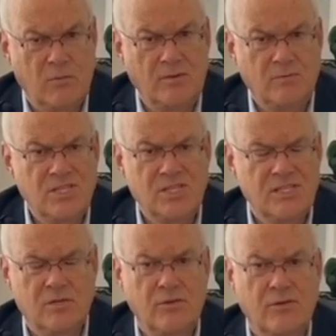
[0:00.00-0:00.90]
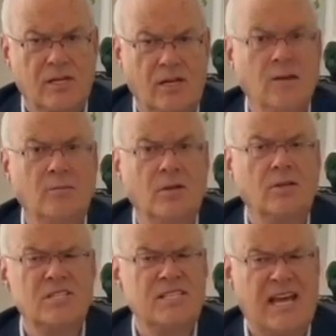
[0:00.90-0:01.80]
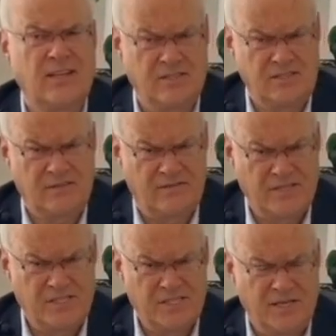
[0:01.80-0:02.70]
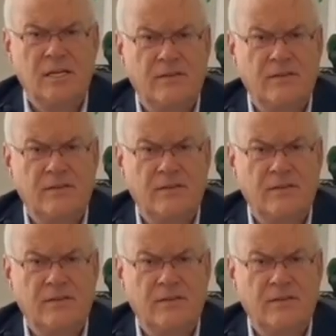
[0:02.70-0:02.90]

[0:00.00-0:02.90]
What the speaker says: one, which is called the Global Talent Visa.